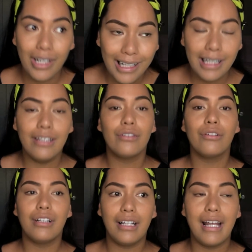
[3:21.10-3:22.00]

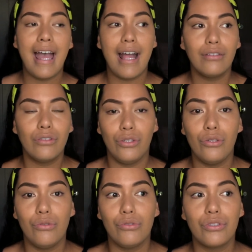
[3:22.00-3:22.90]
literally had to
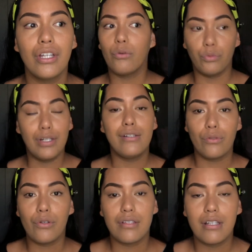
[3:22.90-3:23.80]
use
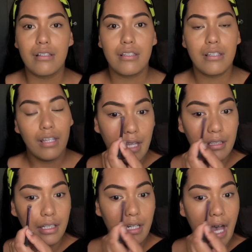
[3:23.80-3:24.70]
resources and
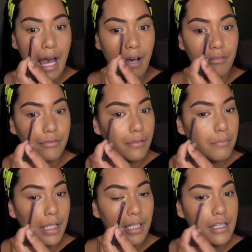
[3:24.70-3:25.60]
didn't have
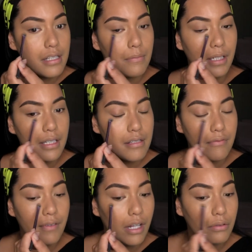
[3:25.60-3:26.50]
millions and millions of
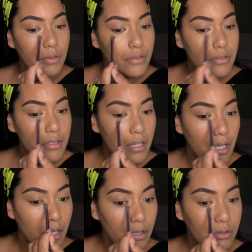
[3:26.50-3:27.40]
followers
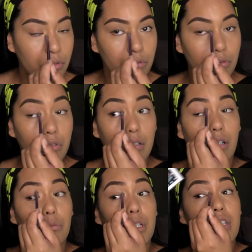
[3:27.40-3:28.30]
to
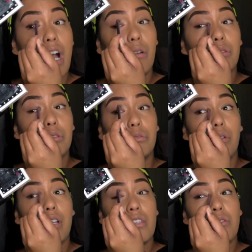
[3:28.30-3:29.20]
reach out to
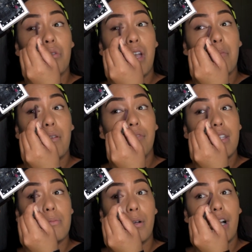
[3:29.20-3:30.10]
on Instagram or
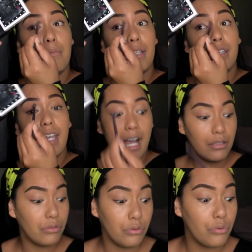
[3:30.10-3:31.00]
Facebook. I mean, they had
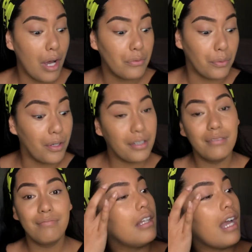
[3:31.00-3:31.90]
to do groundwork.
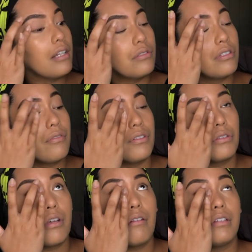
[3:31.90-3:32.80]
They had to start from the
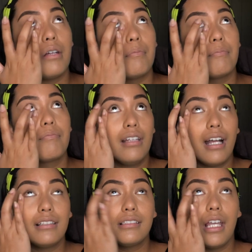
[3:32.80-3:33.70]
ground up.
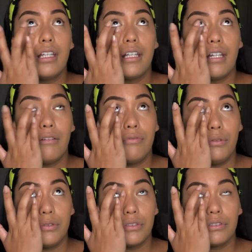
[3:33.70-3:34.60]
Not saying that
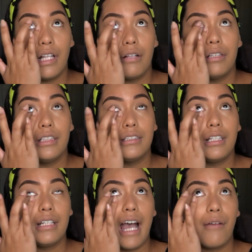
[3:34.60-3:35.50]
influencers nowadays
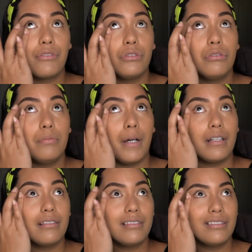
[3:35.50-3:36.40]
didn't have to, but
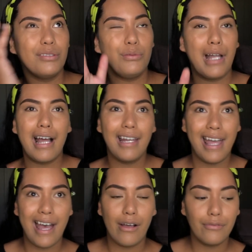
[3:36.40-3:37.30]
to not
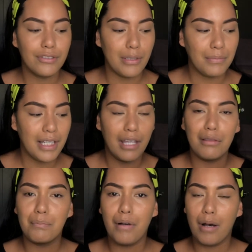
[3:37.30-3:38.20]
have something in
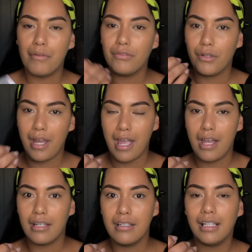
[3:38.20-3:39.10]
the palm of your
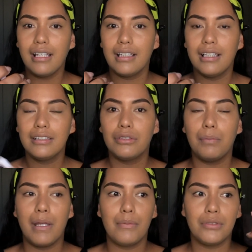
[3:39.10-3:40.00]
hand like this, to
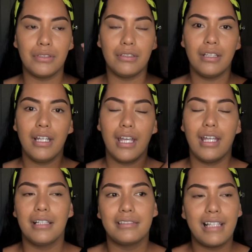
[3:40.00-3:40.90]
be able to,
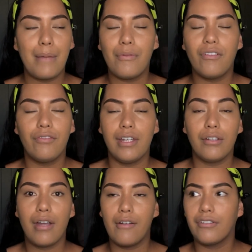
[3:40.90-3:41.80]
in a snap of a
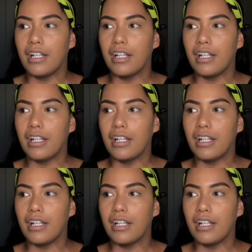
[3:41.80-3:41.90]
finger, have